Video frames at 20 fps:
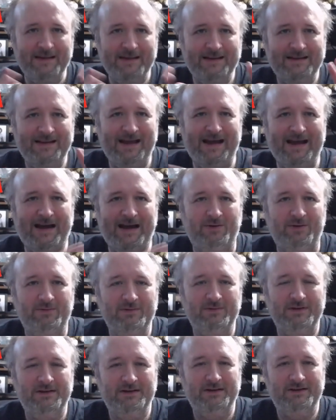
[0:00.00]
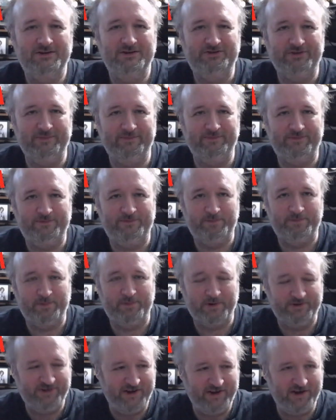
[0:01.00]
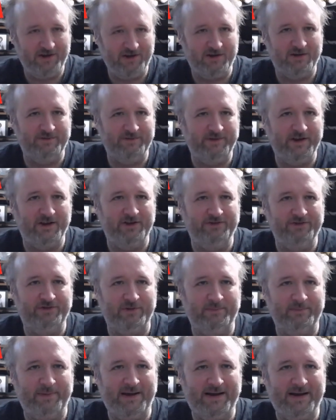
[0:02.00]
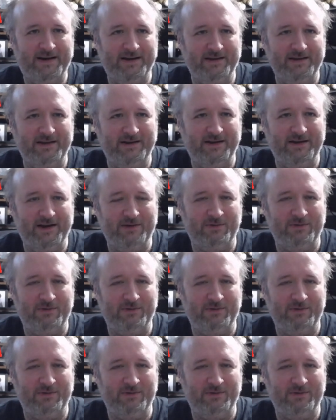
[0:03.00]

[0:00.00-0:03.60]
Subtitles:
Now, some particular villains were back in the day,